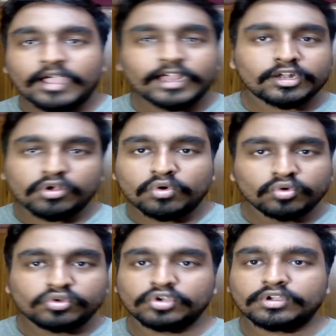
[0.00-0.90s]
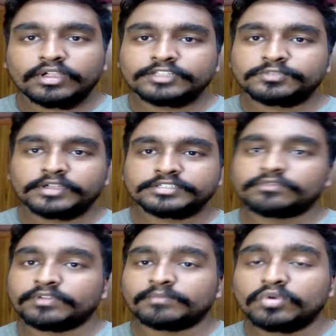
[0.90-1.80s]
I don't know who took
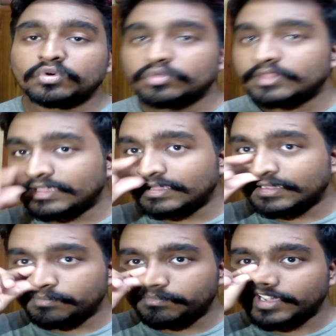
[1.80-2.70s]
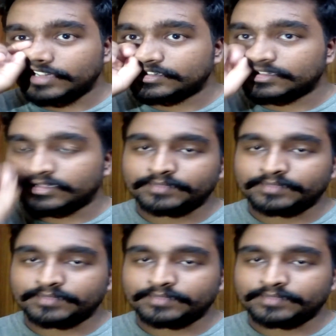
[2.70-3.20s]
inspiration from who here, but